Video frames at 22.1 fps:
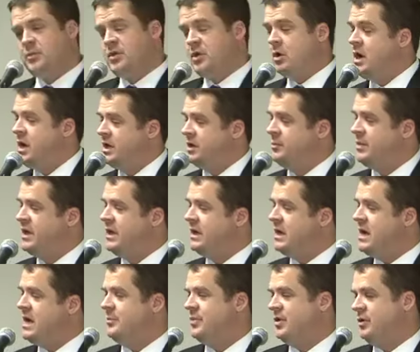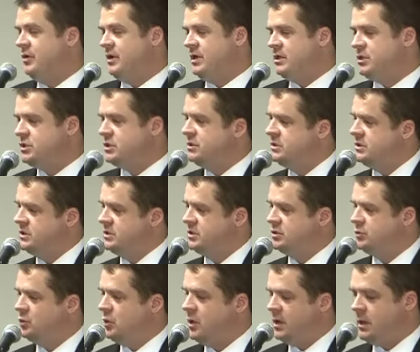you automate operations
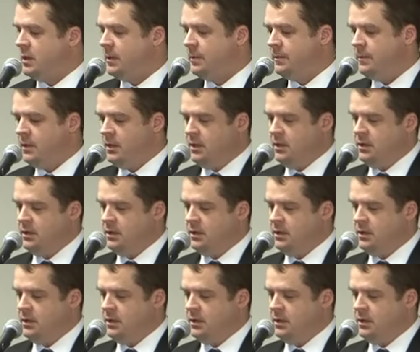as well.